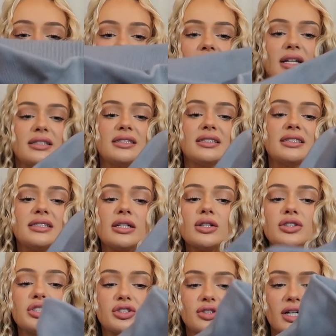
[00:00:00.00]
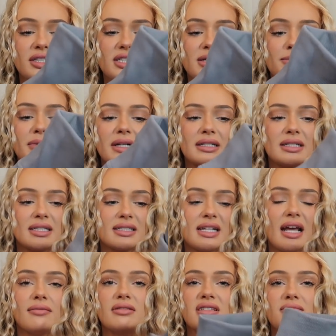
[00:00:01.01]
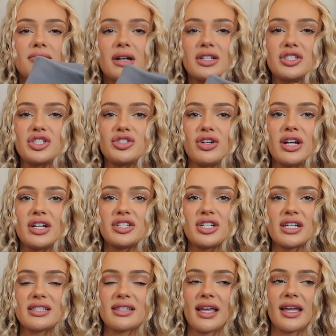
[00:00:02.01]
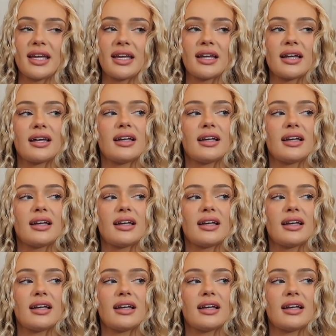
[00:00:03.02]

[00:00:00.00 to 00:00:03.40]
It's still stretchy, but it doesn't have as much stretch as like